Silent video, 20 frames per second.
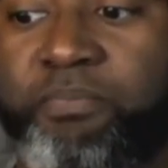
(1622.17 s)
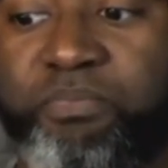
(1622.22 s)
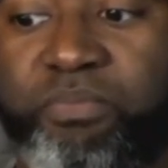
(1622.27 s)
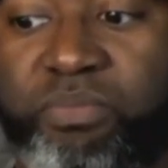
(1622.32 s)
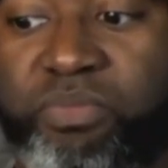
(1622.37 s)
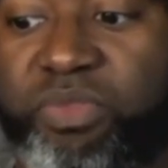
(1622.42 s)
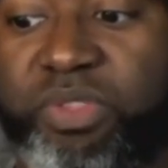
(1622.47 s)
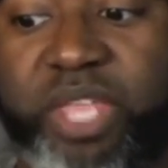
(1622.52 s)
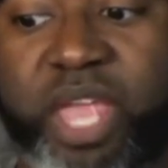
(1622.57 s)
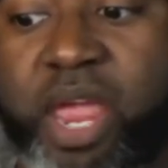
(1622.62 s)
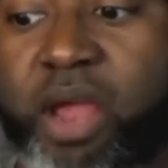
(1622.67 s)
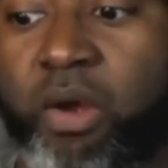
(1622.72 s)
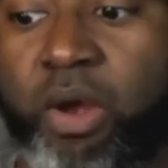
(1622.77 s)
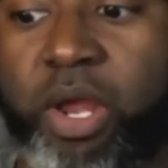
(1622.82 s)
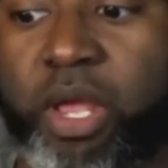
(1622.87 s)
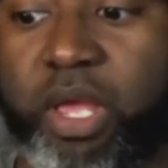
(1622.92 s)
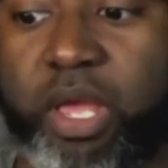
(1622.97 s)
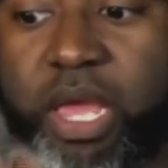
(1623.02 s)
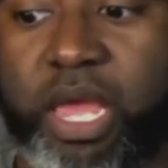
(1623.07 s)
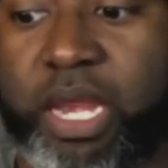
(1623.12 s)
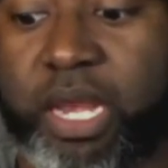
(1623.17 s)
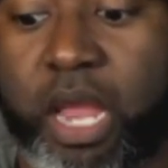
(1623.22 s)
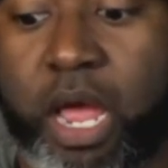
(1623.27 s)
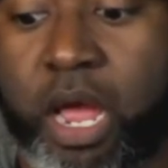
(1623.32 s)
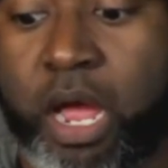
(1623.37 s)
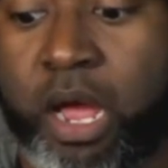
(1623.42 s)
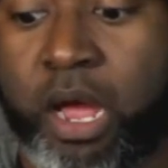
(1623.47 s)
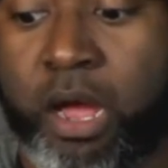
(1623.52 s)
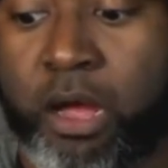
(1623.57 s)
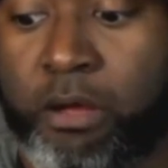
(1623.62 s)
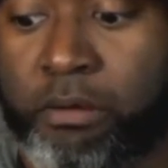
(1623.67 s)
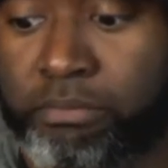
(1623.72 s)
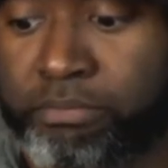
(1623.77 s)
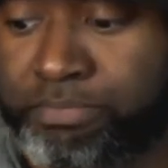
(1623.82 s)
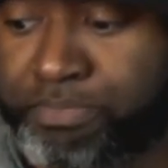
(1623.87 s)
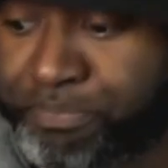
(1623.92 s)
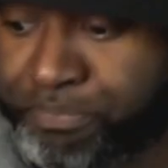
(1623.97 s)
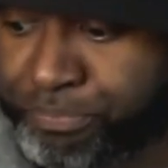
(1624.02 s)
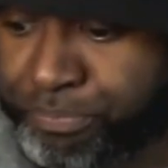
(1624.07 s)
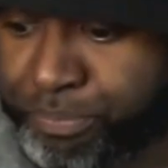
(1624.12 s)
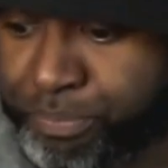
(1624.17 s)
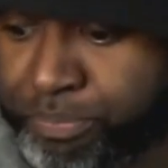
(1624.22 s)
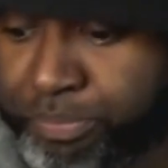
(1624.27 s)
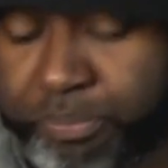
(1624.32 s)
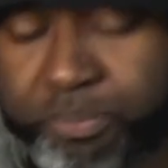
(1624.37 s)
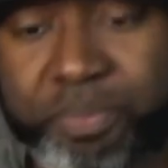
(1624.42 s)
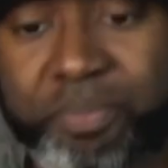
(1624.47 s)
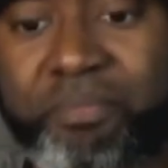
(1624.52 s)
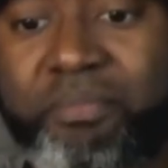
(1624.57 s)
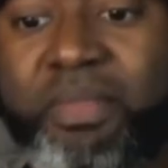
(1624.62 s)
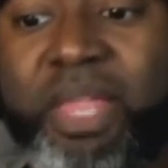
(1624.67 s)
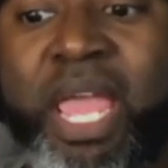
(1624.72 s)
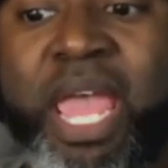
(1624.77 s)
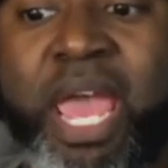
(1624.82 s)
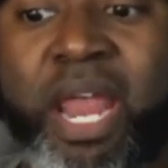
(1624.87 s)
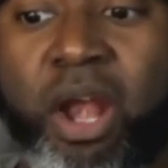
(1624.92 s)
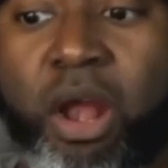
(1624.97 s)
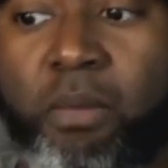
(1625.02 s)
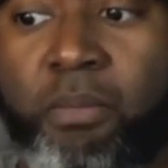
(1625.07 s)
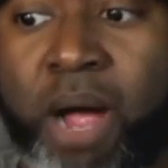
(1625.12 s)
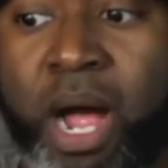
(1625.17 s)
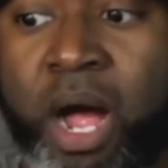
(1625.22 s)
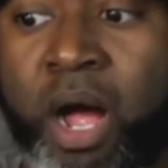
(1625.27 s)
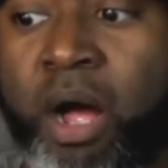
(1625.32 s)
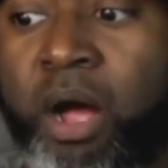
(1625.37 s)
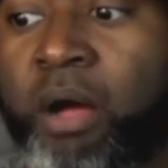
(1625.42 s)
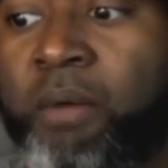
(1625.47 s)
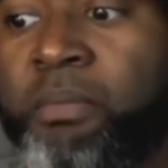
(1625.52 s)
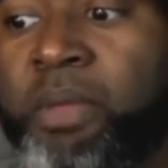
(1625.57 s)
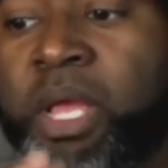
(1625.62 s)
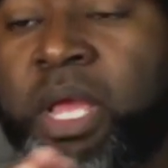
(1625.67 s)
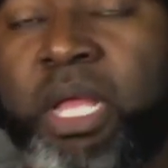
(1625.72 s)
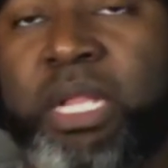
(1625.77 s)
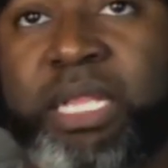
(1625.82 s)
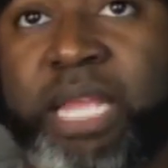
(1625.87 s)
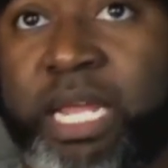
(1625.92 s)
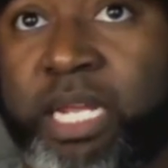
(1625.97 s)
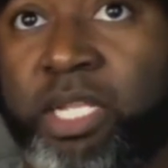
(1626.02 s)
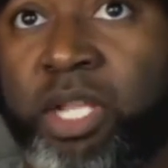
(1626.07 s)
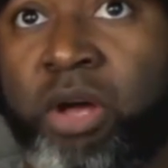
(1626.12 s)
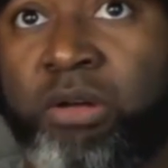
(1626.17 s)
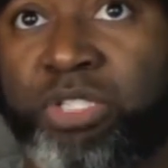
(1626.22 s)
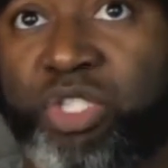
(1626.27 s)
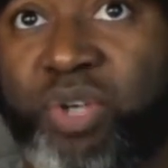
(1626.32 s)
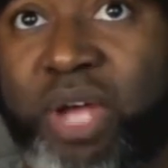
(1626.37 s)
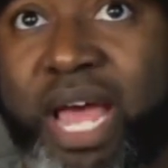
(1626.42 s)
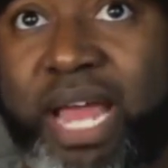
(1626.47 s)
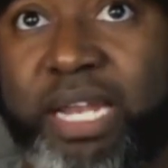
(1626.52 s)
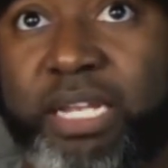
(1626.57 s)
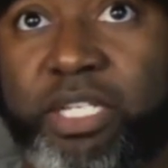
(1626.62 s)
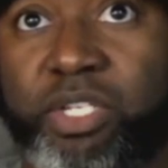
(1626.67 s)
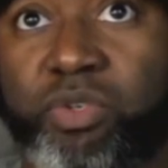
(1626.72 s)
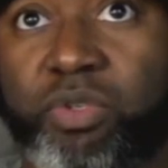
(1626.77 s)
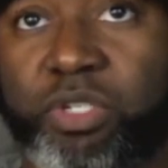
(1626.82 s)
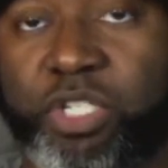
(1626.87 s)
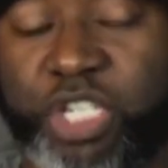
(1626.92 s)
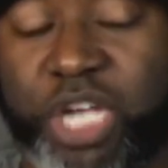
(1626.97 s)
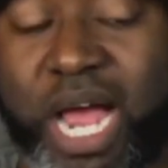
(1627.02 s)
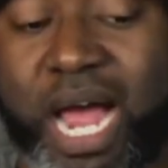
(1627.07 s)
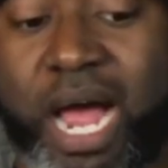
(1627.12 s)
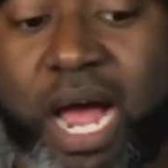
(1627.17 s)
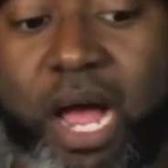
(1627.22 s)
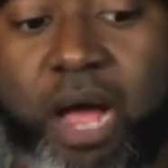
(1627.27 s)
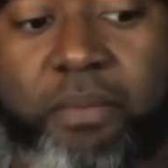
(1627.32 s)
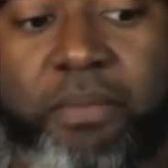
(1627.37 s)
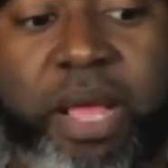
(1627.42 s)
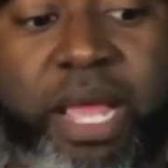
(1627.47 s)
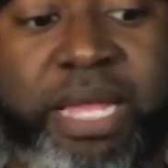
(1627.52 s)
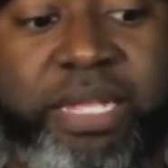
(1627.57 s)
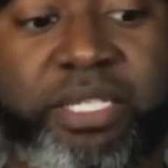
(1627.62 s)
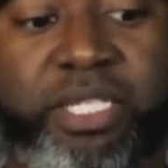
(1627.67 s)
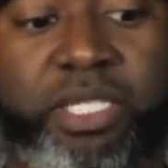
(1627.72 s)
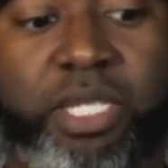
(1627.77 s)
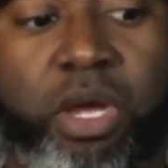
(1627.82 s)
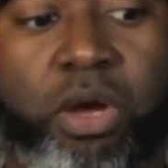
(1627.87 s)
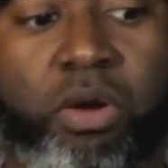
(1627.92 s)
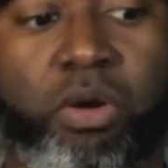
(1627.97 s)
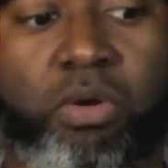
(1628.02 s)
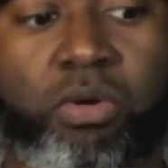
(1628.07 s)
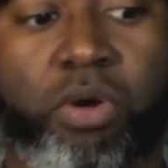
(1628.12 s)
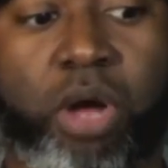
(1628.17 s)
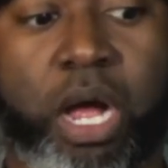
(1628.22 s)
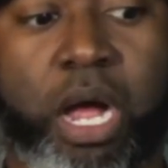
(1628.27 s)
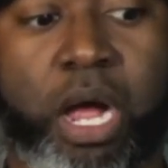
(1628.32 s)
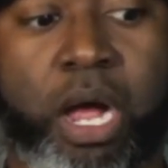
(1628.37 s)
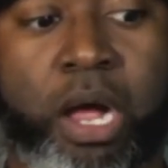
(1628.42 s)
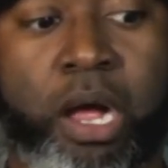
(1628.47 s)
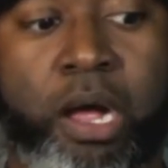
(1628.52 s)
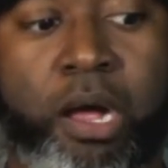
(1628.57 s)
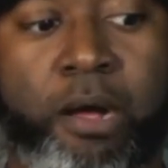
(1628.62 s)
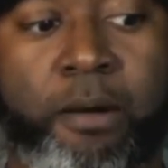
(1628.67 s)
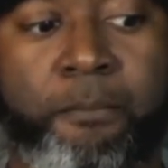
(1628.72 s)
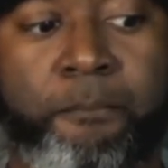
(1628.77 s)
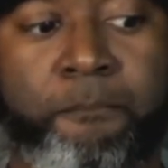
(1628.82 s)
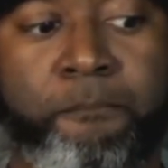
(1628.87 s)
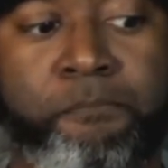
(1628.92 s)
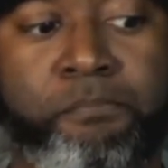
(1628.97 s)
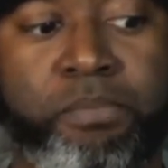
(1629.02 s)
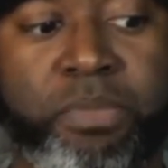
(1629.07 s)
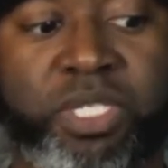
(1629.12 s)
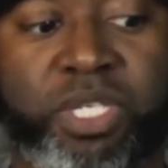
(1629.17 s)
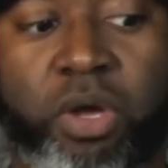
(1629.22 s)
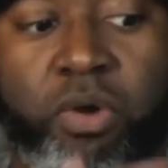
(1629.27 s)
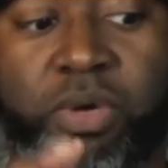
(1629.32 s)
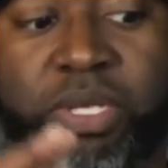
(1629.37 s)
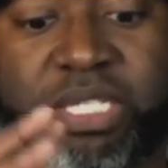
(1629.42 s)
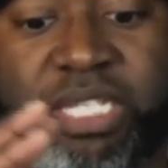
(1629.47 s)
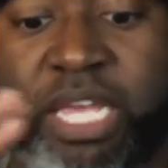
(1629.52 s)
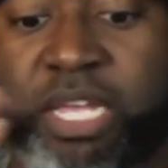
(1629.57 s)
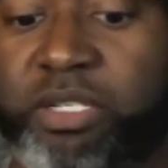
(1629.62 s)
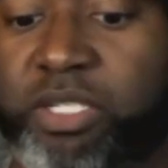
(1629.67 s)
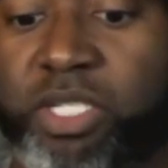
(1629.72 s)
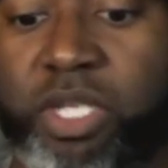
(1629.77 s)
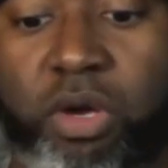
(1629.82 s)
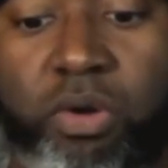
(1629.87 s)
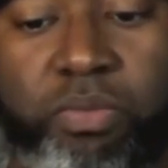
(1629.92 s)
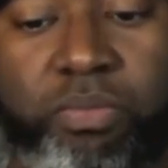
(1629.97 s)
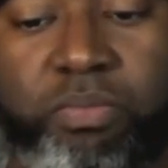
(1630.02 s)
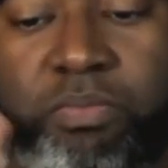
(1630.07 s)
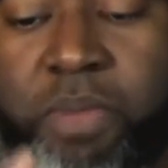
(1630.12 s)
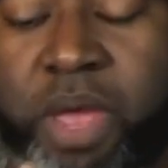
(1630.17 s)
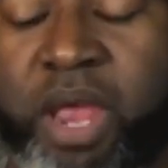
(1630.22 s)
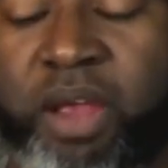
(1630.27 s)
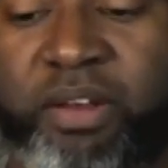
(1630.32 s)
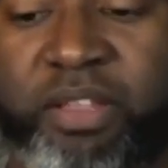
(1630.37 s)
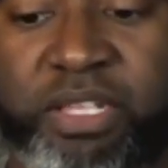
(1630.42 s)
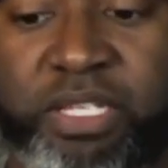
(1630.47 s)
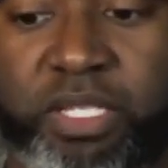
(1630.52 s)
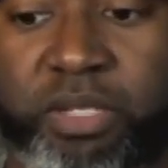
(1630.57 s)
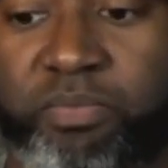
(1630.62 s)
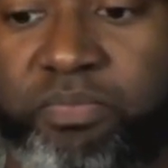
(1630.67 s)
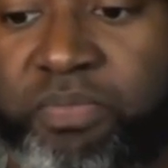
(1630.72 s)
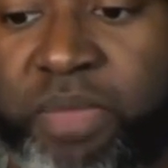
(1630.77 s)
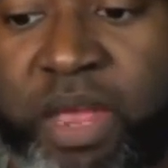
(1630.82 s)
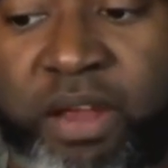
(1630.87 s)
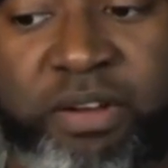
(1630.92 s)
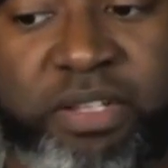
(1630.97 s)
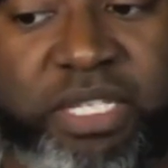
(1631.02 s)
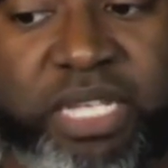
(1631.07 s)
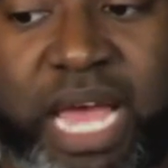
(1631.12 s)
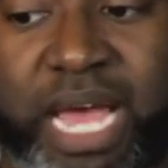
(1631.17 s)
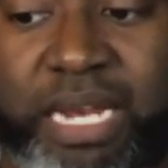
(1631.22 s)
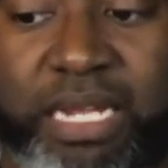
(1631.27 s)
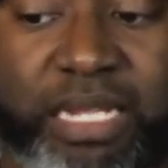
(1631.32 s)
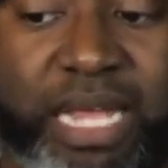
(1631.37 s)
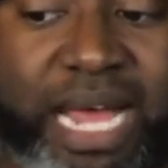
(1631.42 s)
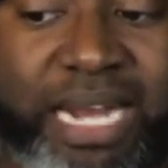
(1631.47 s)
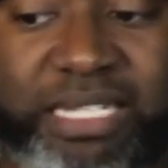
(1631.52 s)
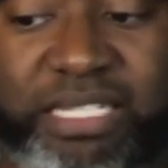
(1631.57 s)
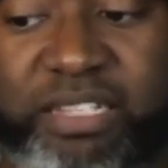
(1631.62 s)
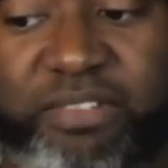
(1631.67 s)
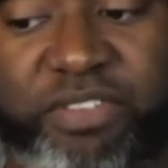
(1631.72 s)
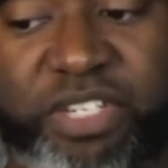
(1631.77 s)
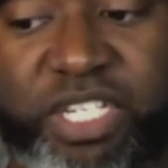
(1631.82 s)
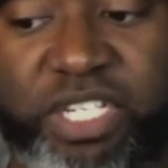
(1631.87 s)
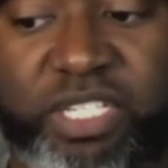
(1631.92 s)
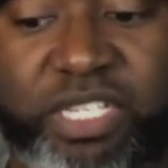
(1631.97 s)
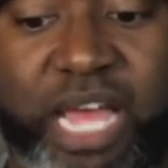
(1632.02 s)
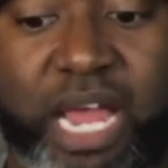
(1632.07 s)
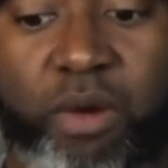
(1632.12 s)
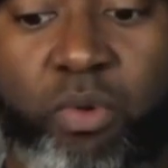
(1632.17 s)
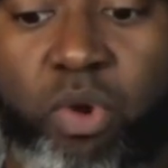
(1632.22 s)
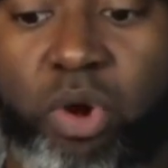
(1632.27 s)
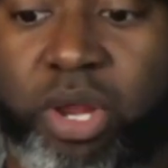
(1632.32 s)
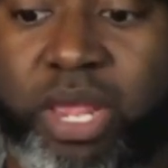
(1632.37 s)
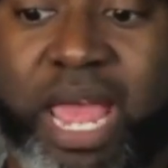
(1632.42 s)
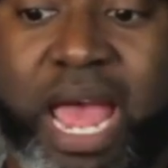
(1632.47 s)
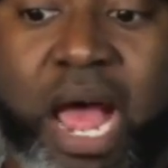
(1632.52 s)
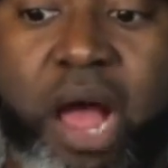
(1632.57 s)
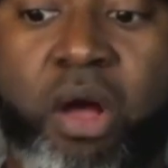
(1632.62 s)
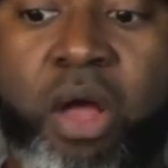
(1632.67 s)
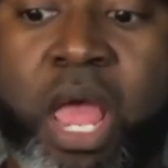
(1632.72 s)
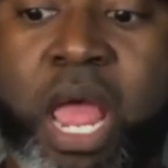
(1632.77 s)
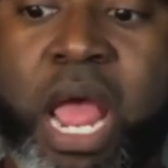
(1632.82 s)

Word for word: Derek, and um and her mom let alone trying to do the job. And so, um, so it's it. So Meredith, Meredith's got a lot of stuff that she's got to work out.